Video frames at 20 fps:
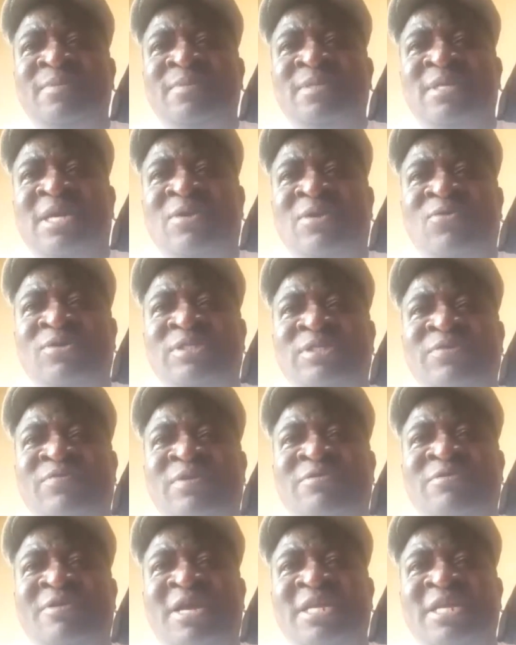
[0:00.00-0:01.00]
I was
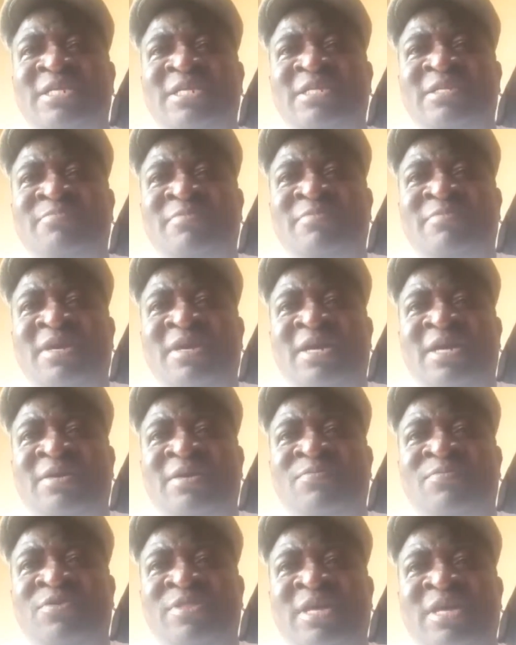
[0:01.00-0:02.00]
even riding my
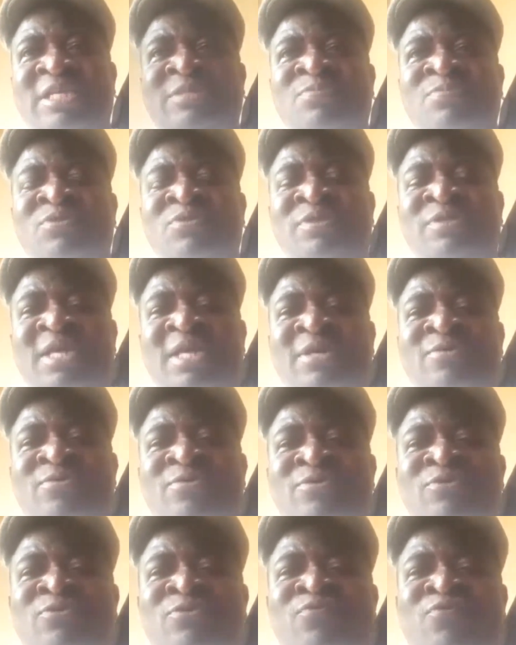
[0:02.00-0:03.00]
mother's
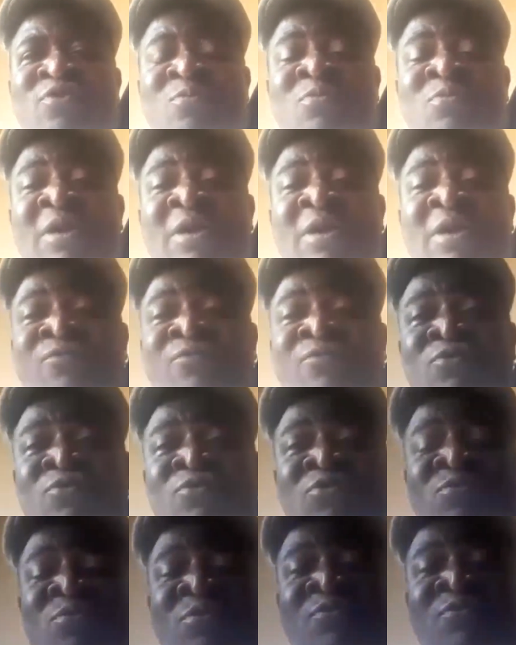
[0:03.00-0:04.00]
motorcycle from Mafu
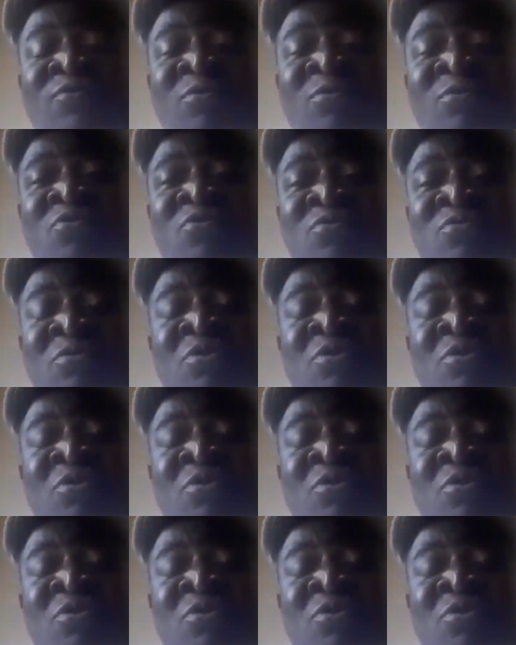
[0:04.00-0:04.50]
or from Uko